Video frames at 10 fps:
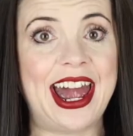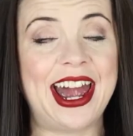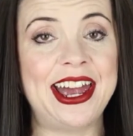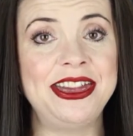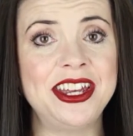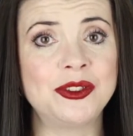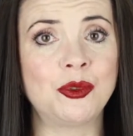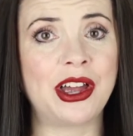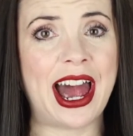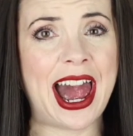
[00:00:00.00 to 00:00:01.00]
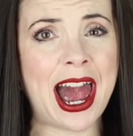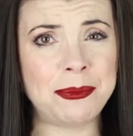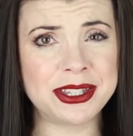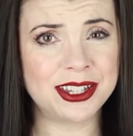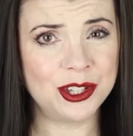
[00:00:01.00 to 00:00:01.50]
And this will
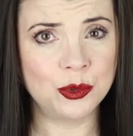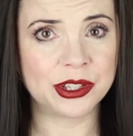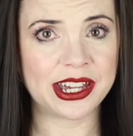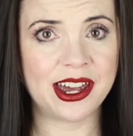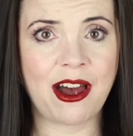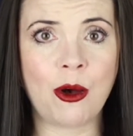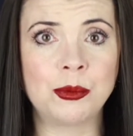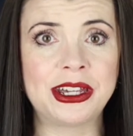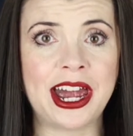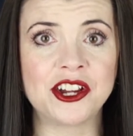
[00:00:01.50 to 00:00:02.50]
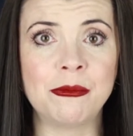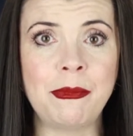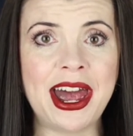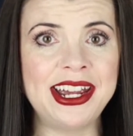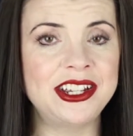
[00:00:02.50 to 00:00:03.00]
absolutely help get your
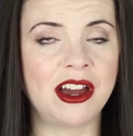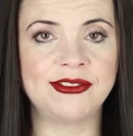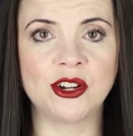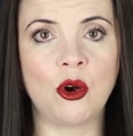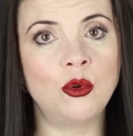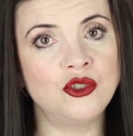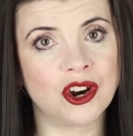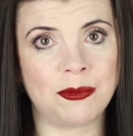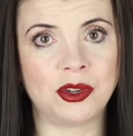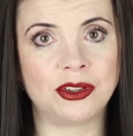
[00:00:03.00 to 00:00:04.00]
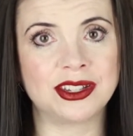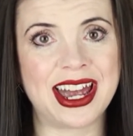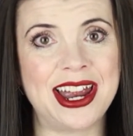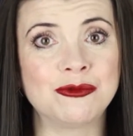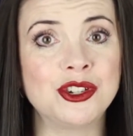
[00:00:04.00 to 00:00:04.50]
mind off your own troubles
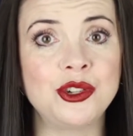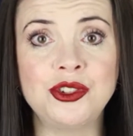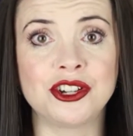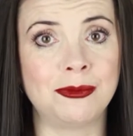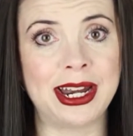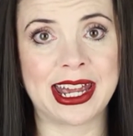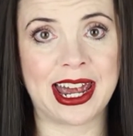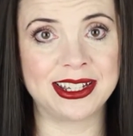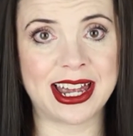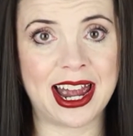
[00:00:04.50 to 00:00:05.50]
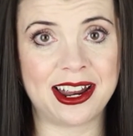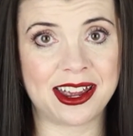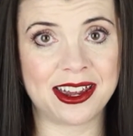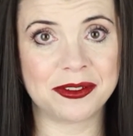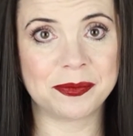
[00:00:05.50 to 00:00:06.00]
and reduce your money anxiety.